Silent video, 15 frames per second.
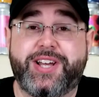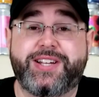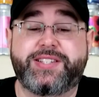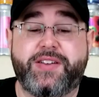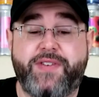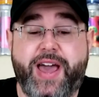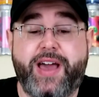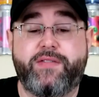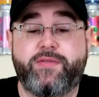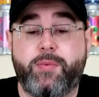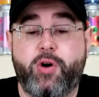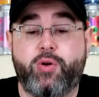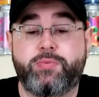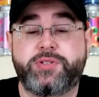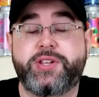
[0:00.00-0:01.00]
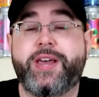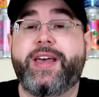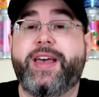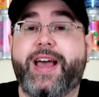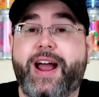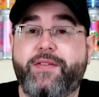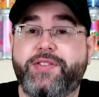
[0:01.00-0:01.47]
I've had from HOMES,
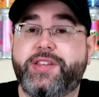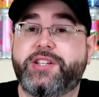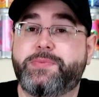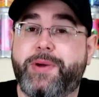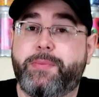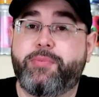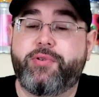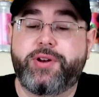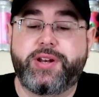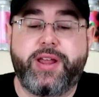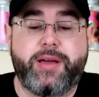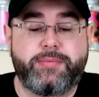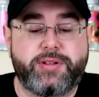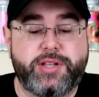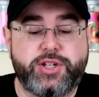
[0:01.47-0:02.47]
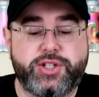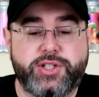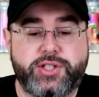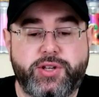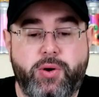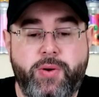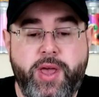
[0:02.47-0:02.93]
everything's been pretty damn delicious.
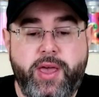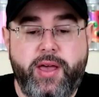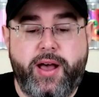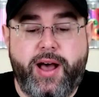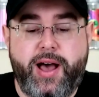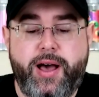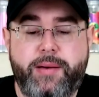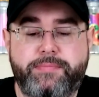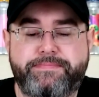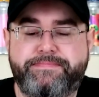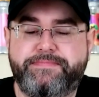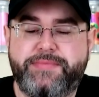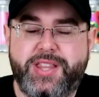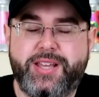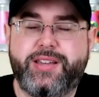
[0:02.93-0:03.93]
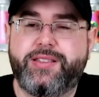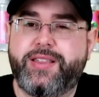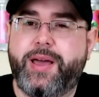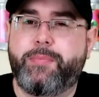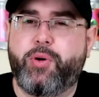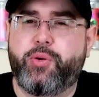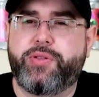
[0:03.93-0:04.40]
So I'm thinking
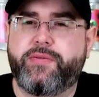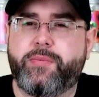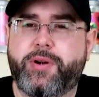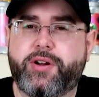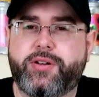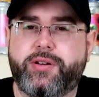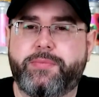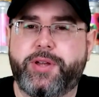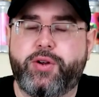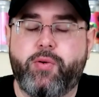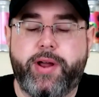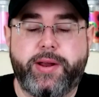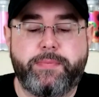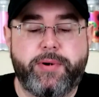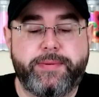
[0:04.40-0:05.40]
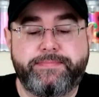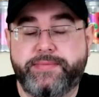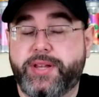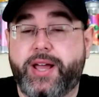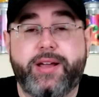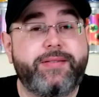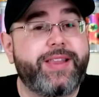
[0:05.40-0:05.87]
that both of them are going to be great, but
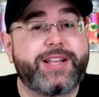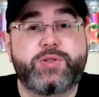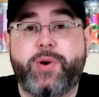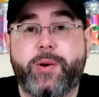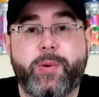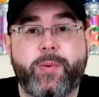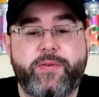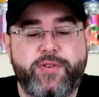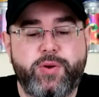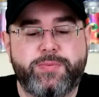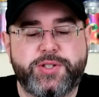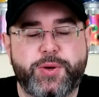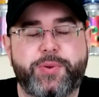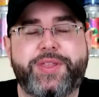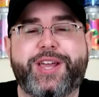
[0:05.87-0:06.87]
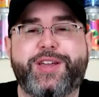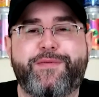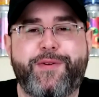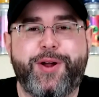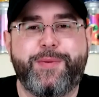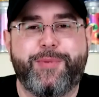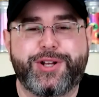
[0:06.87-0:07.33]
that's why we review them. So thank you
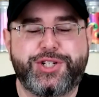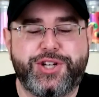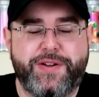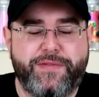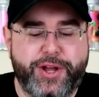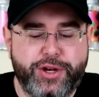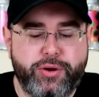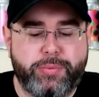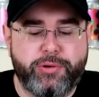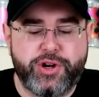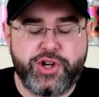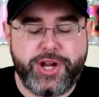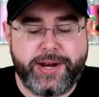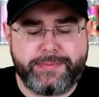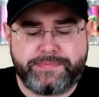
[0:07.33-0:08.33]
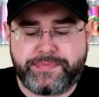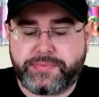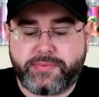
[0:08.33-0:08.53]
very much, Jeff. I do appreciate it.